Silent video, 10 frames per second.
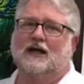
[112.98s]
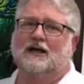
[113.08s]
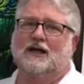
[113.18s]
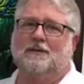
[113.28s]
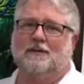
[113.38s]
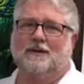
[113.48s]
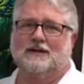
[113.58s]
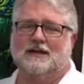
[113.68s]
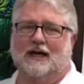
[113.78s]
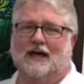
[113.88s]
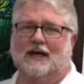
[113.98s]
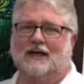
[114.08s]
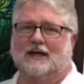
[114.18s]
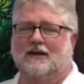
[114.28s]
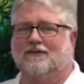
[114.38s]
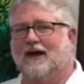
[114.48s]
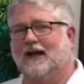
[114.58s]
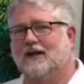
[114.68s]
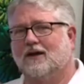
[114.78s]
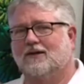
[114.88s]
keep them inside, and then
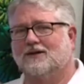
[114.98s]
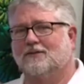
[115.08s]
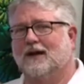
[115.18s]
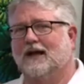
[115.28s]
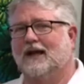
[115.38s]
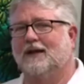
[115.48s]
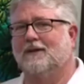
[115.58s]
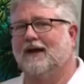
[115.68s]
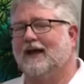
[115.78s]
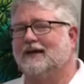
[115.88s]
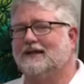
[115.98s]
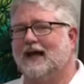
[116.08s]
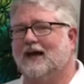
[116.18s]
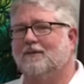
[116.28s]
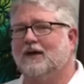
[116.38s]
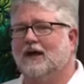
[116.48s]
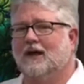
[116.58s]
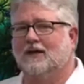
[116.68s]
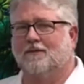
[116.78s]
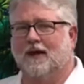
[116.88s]
finally call somebody, and by that time
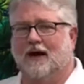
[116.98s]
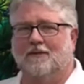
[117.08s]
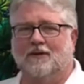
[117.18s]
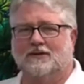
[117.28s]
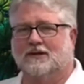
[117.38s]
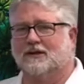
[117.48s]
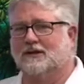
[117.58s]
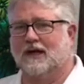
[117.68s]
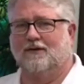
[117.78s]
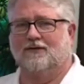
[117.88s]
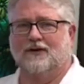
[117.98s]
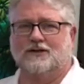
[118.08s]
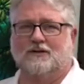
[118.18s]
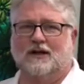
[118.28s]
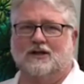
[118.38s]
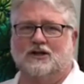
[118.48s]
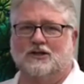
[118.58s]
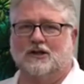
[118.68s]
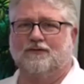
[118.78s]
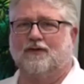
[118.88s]
the mom has gotten frustrated. She's
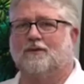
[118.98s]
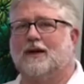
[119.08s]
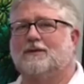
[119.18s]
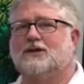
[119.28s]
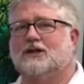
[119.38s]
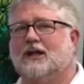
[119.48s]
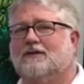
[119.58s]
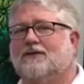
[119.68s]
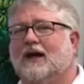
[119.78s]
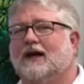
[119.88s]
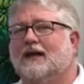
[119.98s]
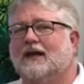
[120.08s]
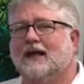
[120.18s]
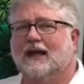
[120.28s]
looked for a baby. She can't find it.